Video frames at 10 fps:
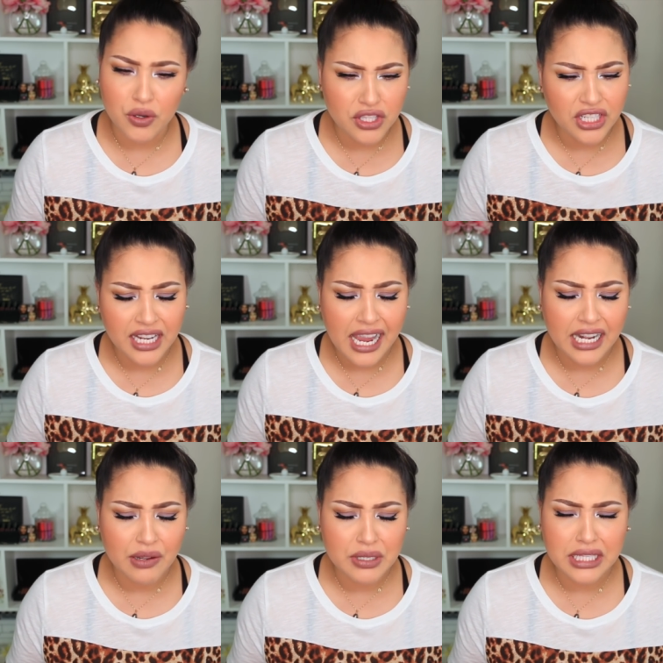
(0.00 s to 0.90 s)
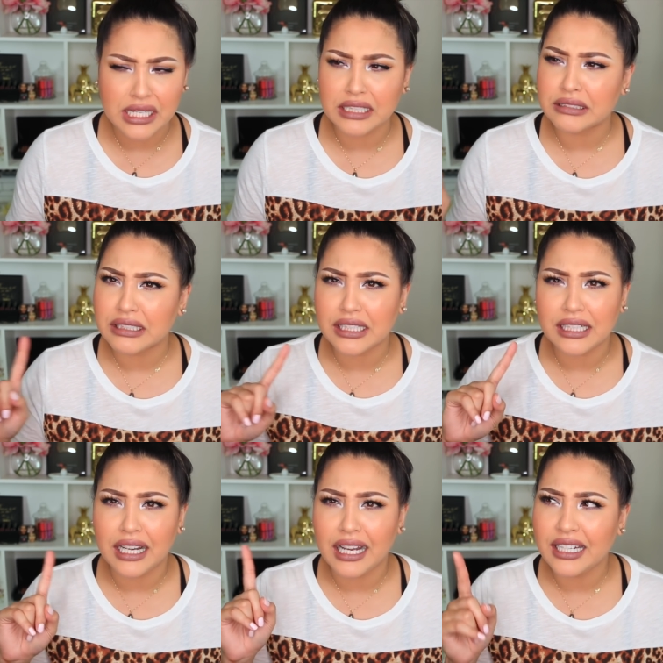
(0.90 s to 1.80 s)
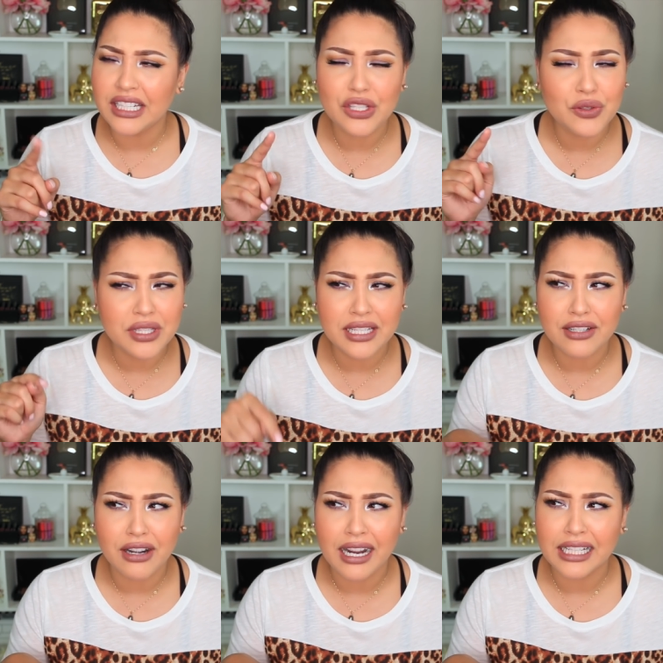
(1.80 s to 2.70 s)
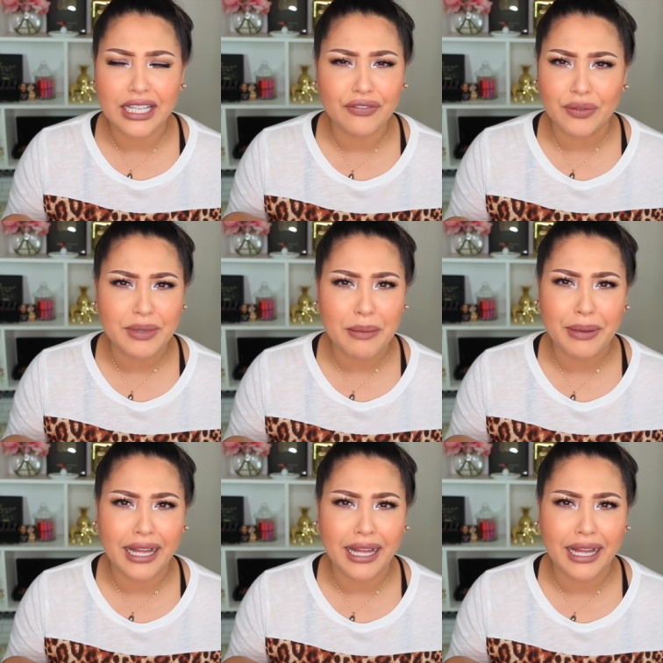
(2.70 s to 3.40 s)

I was looking at it, I was like, I didn't use the inner highlight from that